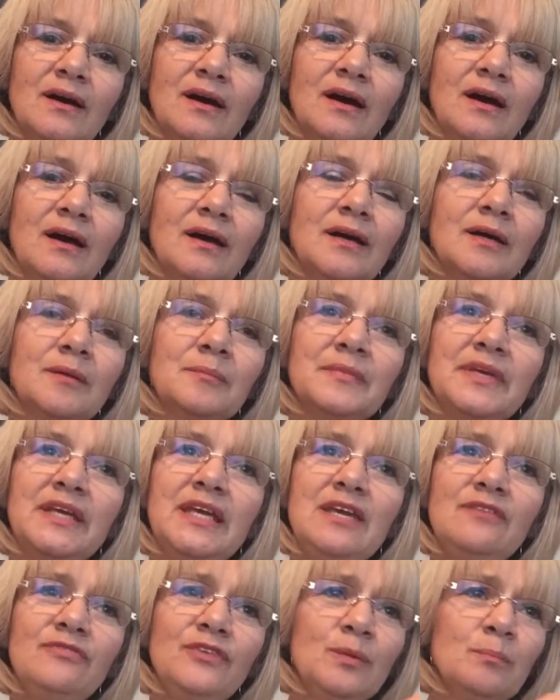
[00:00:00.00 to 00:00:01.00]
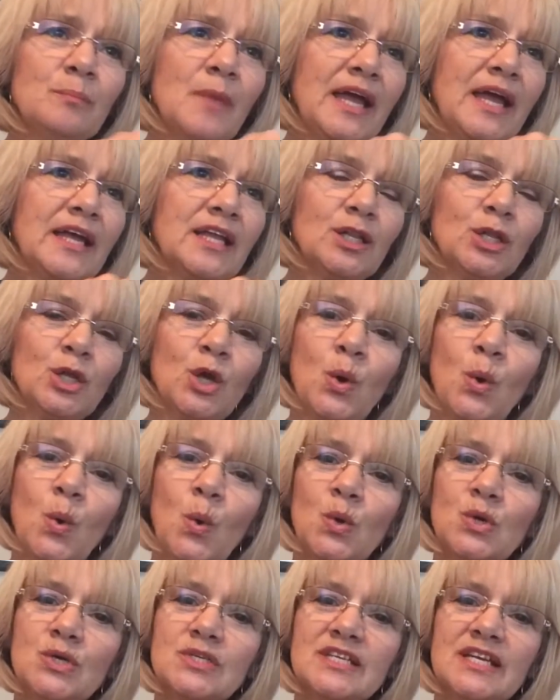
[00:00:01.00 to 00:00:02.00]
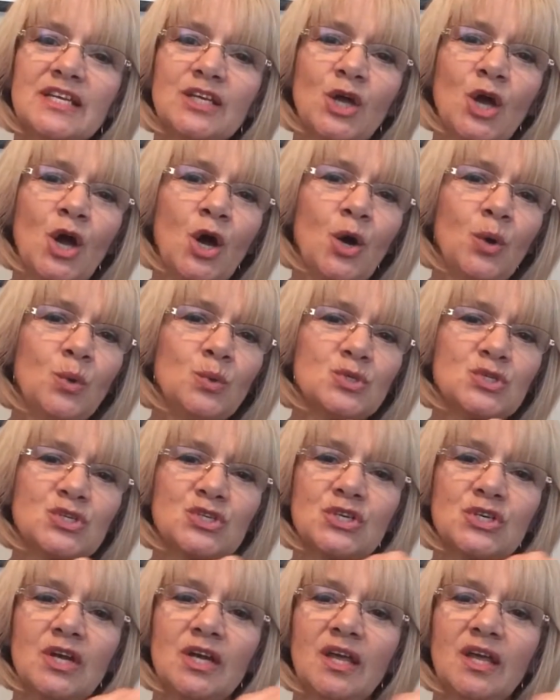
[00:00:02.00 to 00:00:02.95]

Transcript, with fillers: um, even Michael Kors and Coach